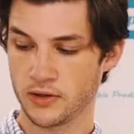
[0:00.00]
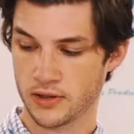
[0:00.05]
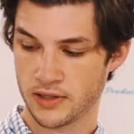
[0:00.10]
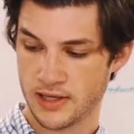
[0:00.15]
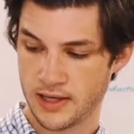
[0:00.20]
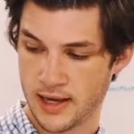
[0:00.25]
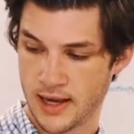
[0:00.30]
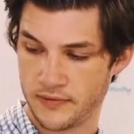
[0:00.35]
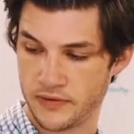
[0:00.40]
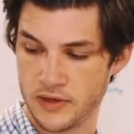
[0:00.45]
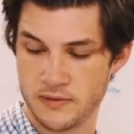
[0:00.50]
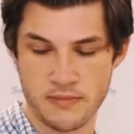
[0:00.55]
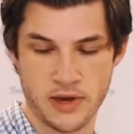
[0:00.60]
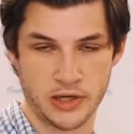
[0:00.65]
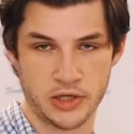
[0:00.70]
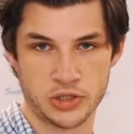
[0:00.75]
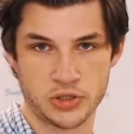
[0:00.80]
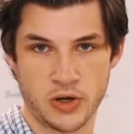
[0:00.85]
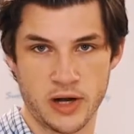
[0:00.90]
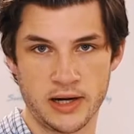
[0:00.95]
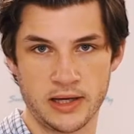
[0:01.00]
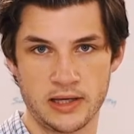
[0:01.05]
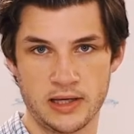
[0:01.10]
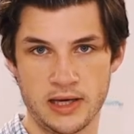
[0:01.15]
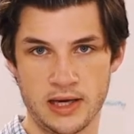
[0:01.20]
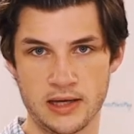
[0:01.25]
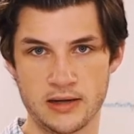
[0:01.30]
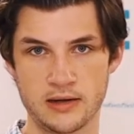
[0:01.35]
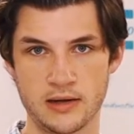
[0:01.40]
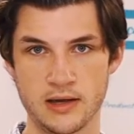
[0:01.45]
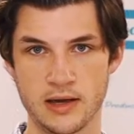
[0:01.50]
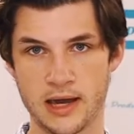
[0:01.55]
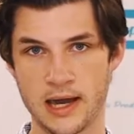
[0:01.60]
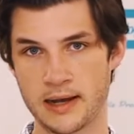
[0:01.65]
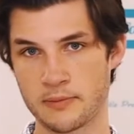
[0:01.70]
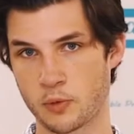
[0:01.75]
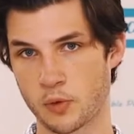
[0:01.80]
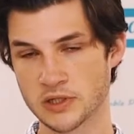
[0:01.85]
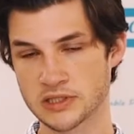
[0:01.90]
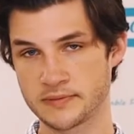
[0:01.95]
looking at the mechatronic kit
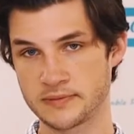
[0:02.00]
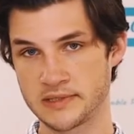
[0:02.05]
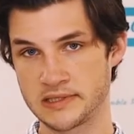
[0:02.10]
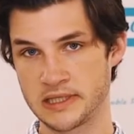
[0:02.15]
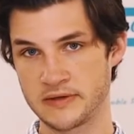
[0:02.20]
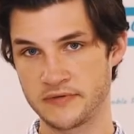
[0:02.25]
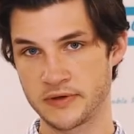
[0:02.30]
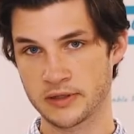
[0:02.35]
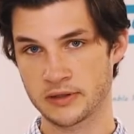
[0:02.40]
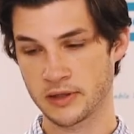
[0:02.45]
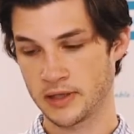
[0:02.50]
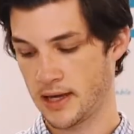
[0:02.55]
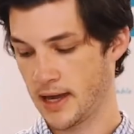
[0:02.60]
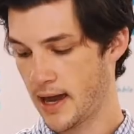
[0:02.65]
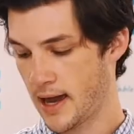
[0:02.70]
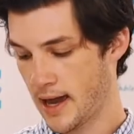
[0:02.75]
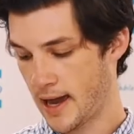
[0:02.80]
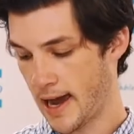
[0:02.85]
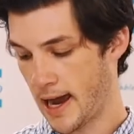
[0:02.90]
and more specifically,